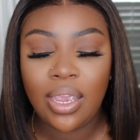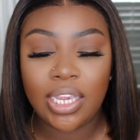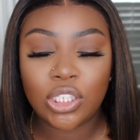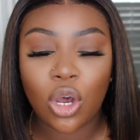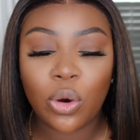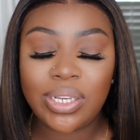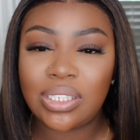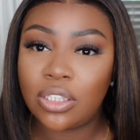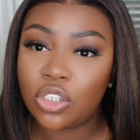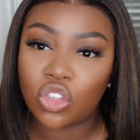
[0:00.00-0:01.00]
It's always
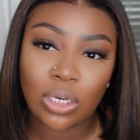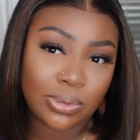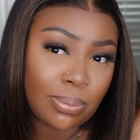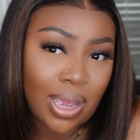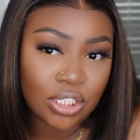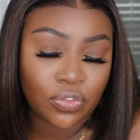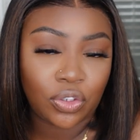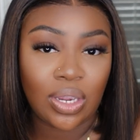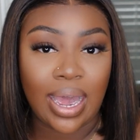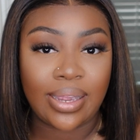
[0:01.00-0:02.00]
in the description box for
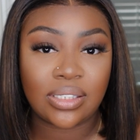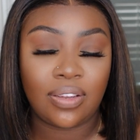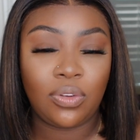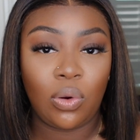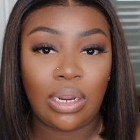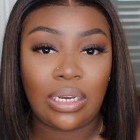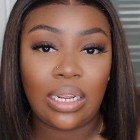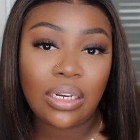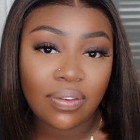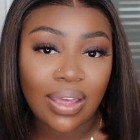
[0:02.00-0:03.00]
you guys if you need
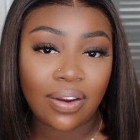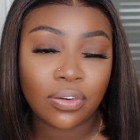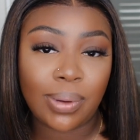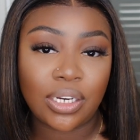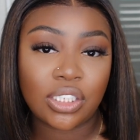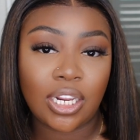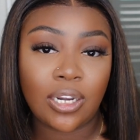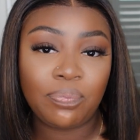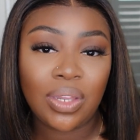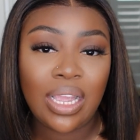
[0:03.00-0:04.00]
any of that information.